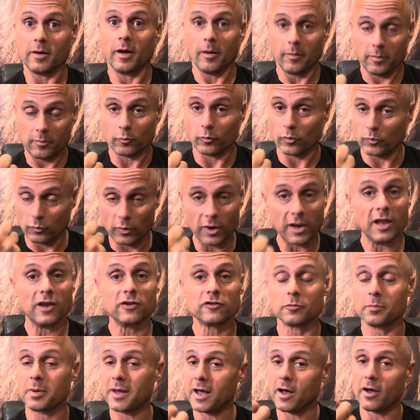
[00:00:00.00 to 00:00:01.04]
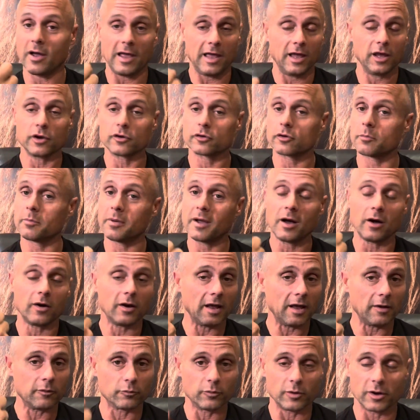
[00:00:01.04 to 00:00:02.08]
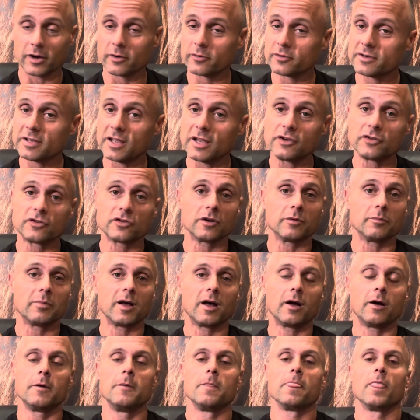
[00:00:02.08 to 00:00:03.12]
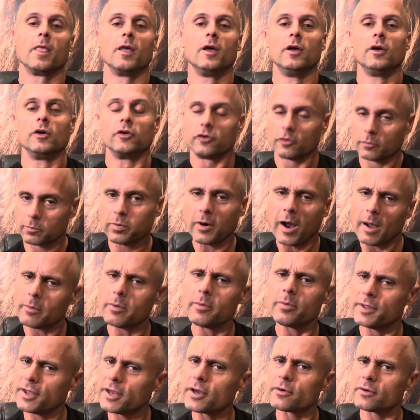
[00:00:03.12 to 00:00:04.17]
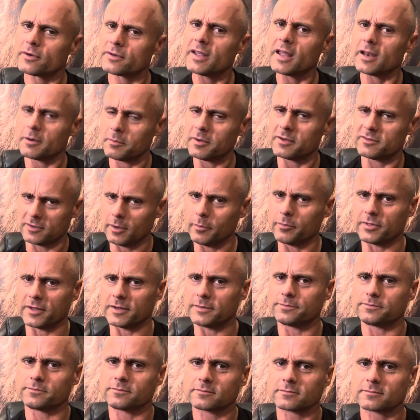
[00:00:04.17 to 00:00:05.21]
rage about, anger about, irritation about. You're probably irritated by something.